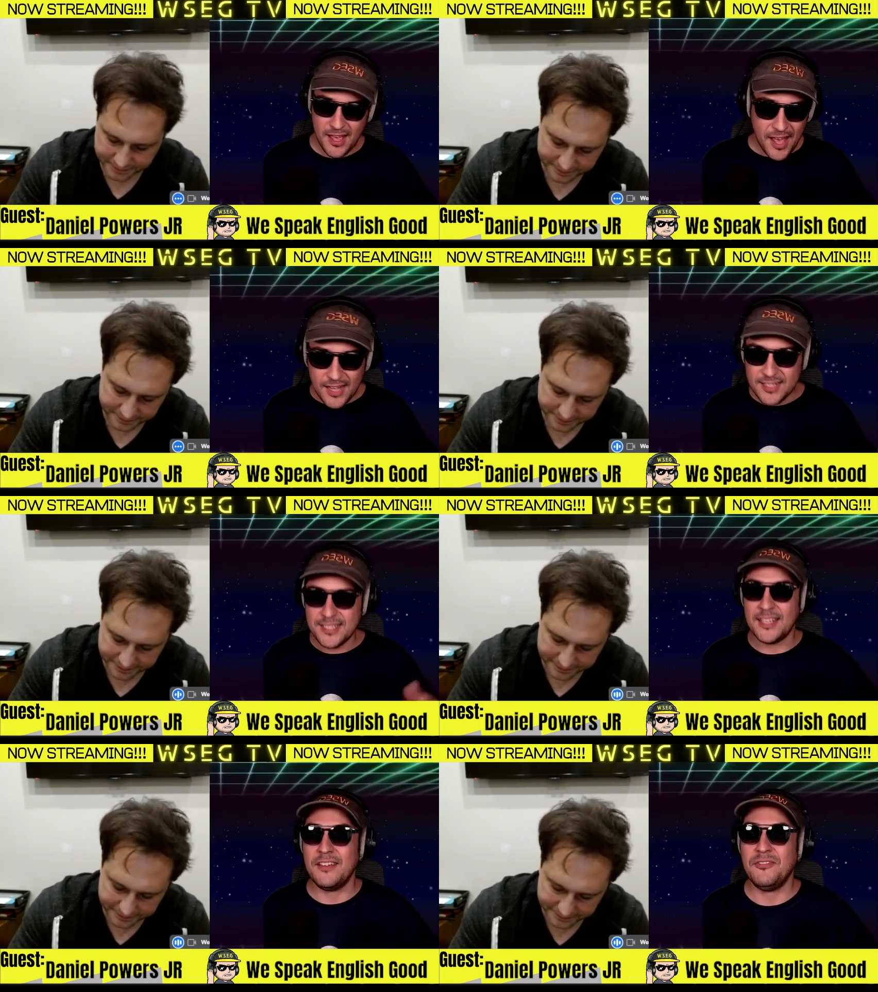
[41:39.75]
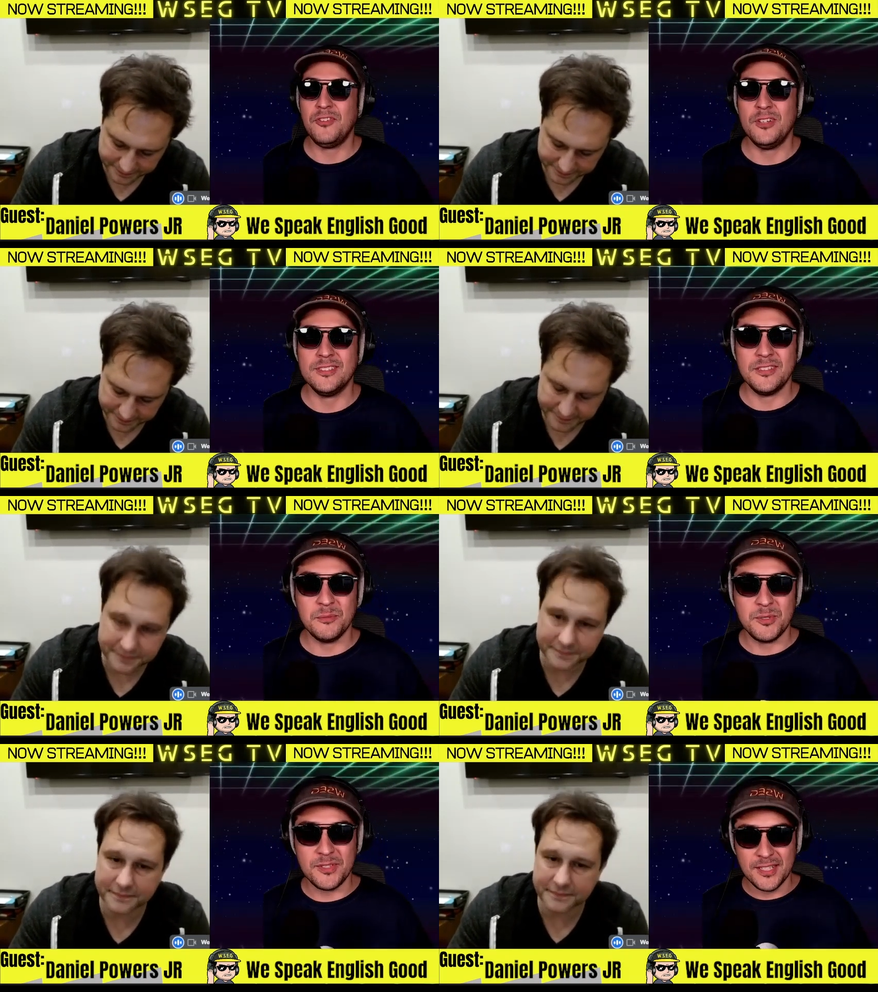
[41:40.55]
Speaker 1: I'd say that falls under
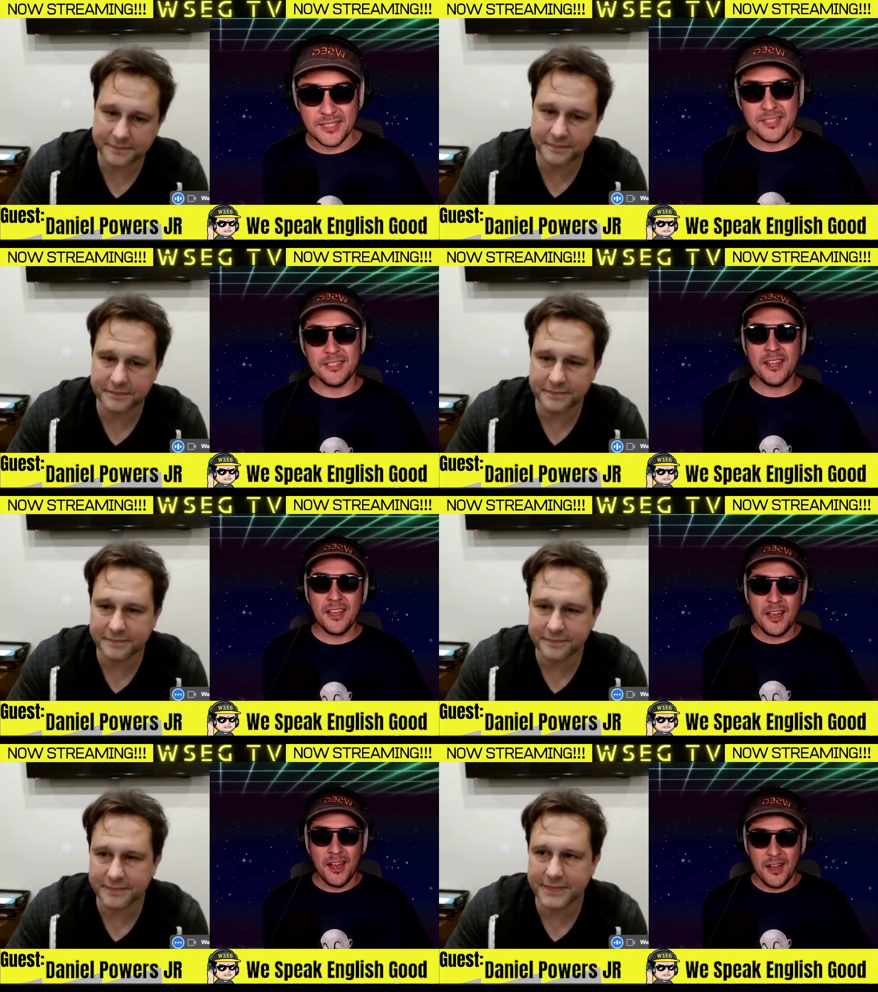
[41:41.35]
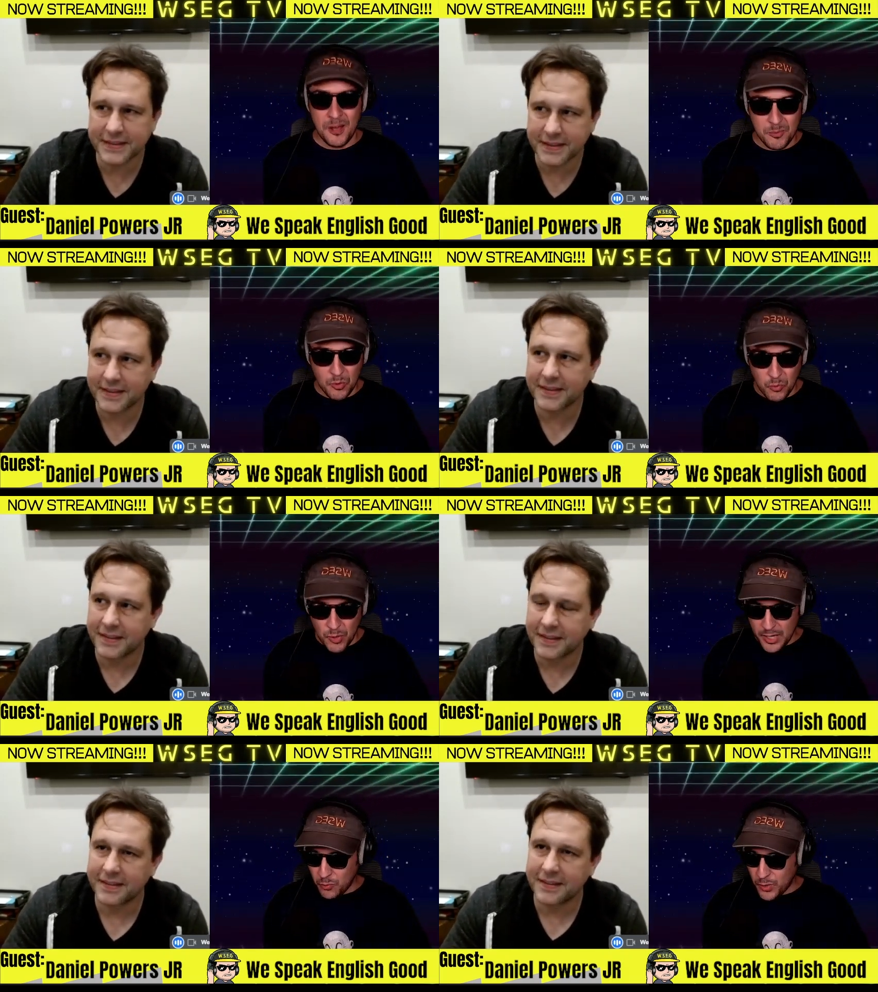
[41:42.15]
musician um
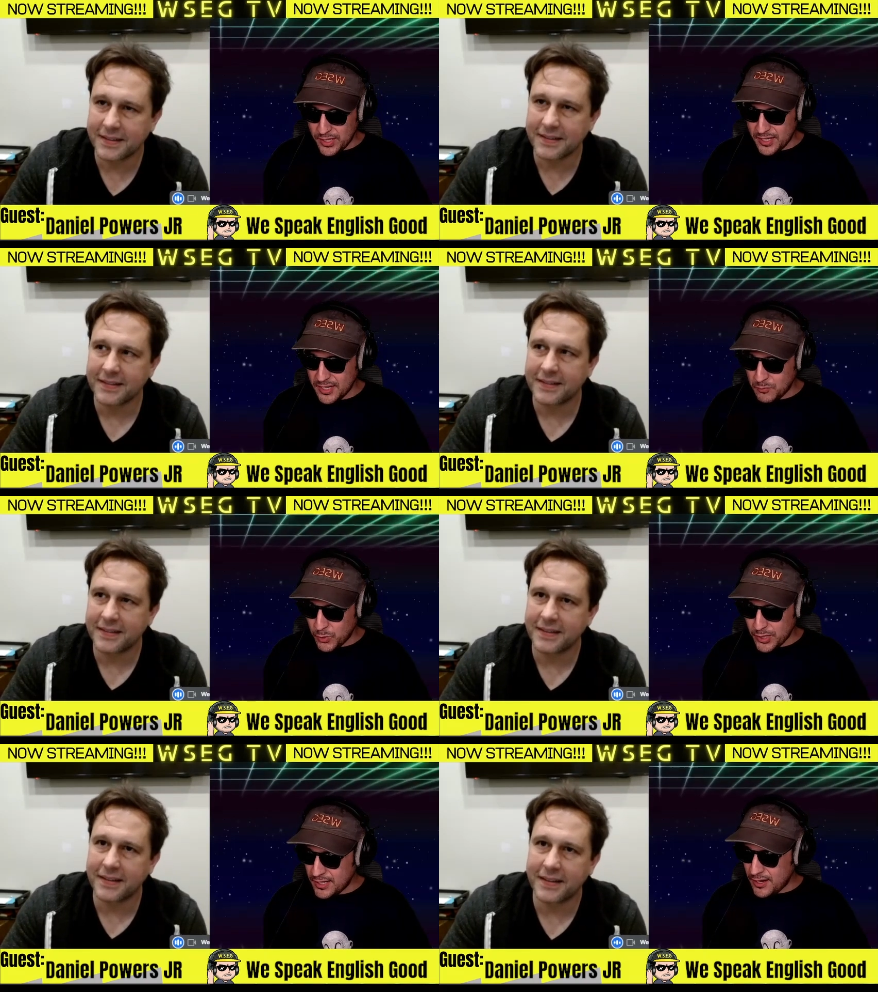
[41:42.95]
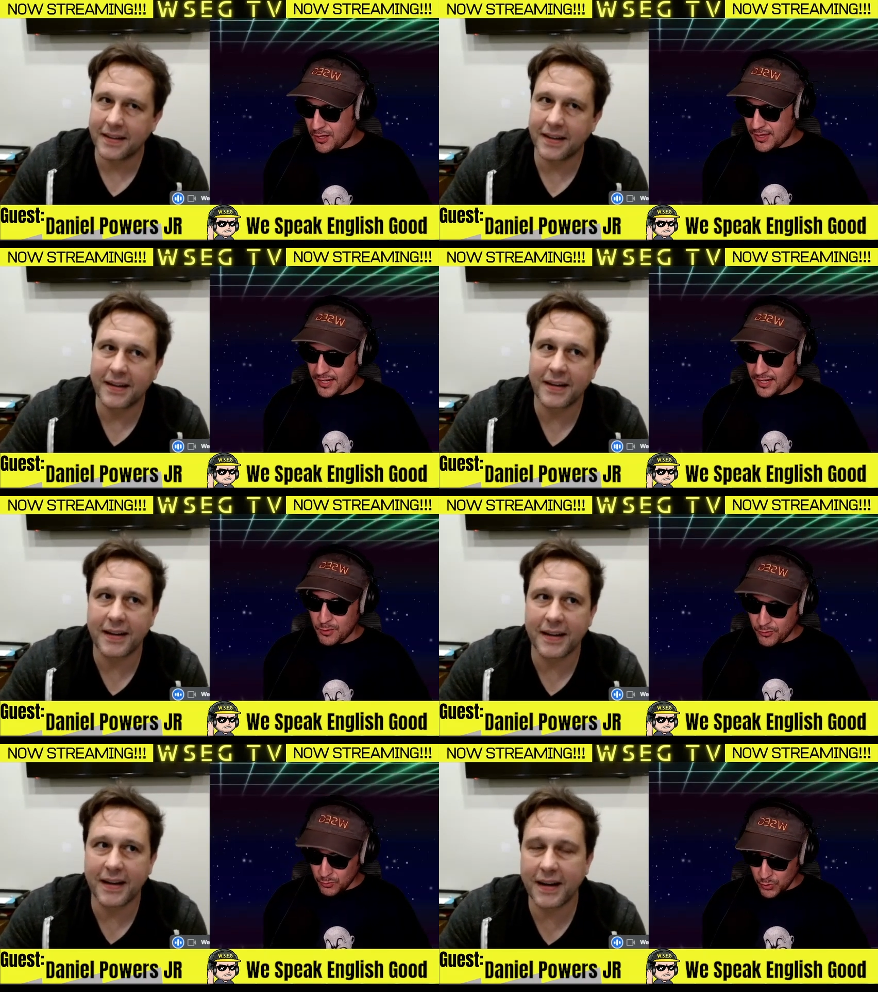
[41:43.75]
wh- when did where did all that come
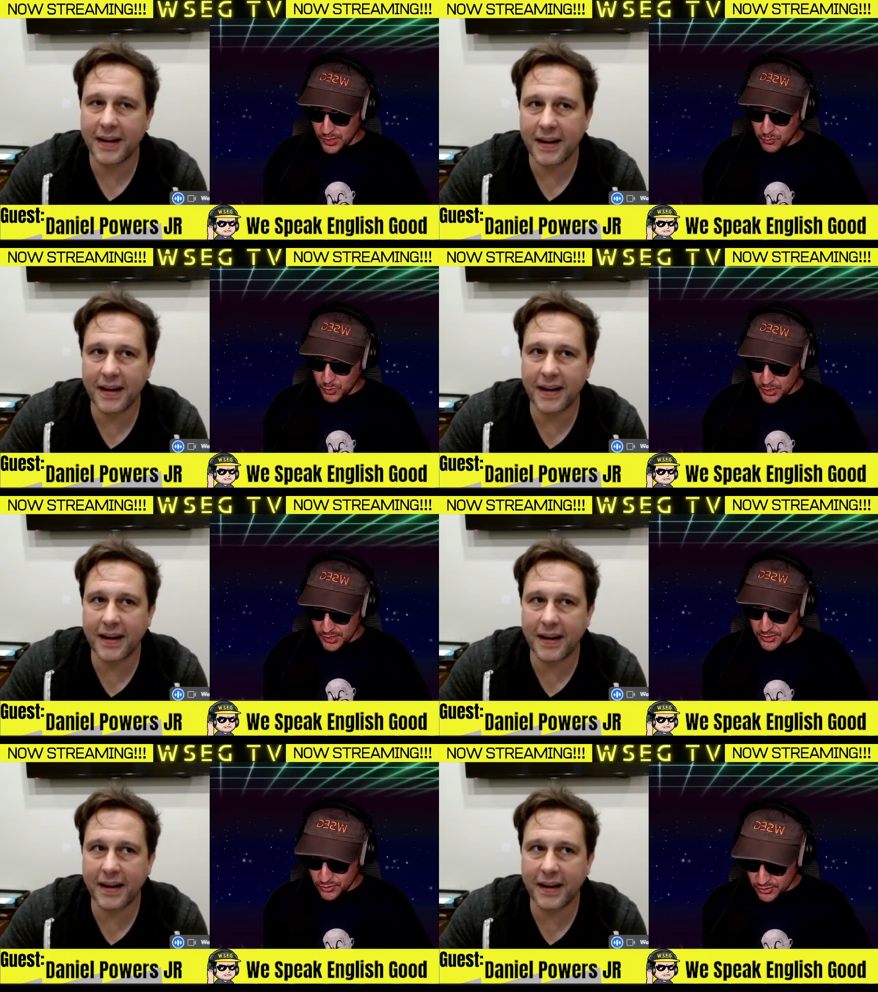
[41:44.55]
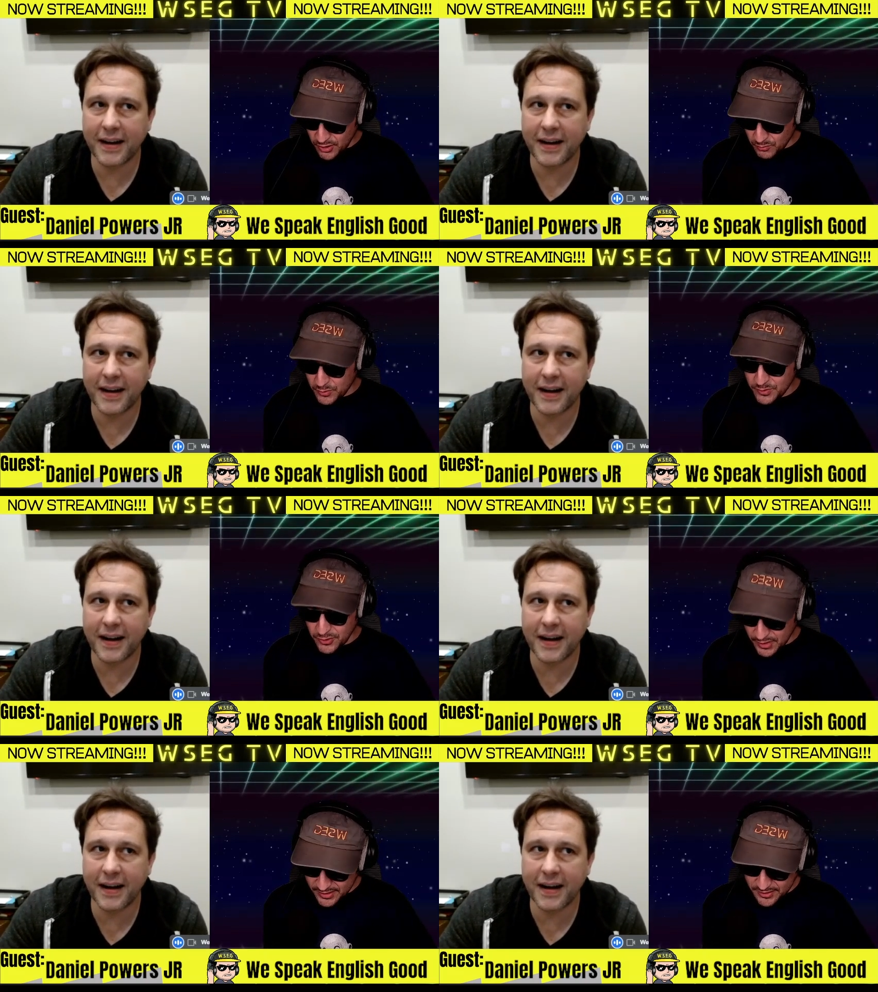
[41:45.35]
from when where did you start what was your
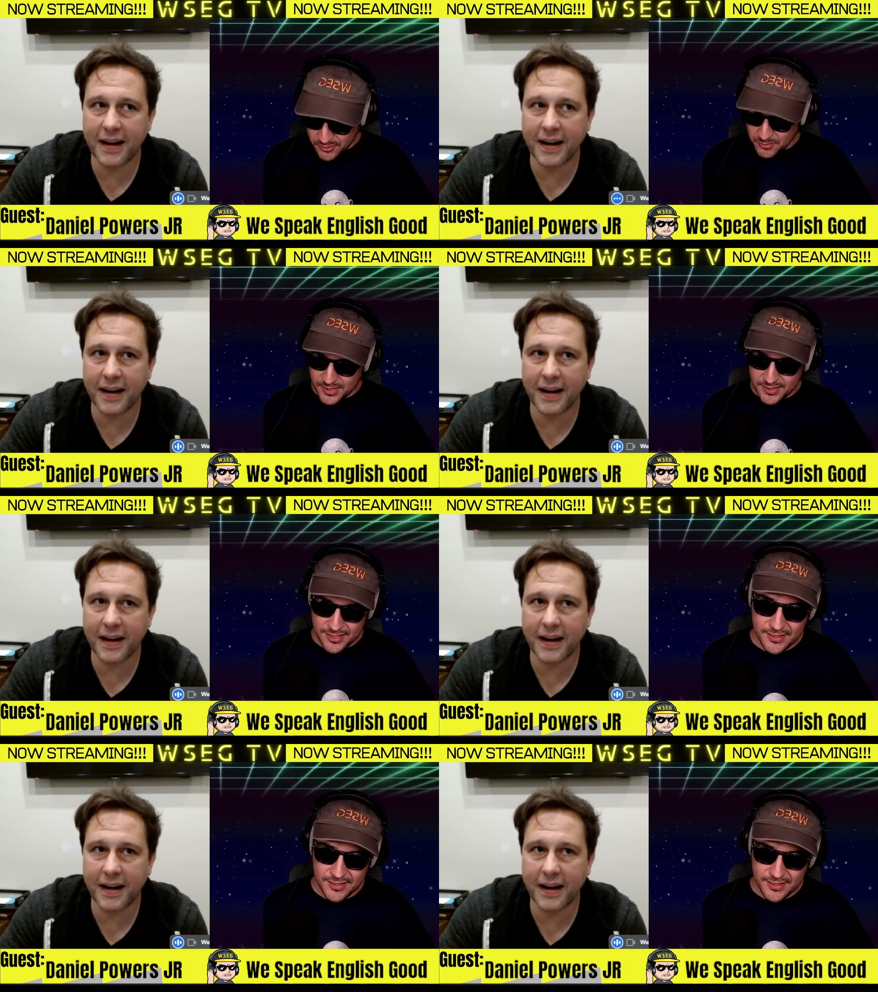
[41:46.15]
instrument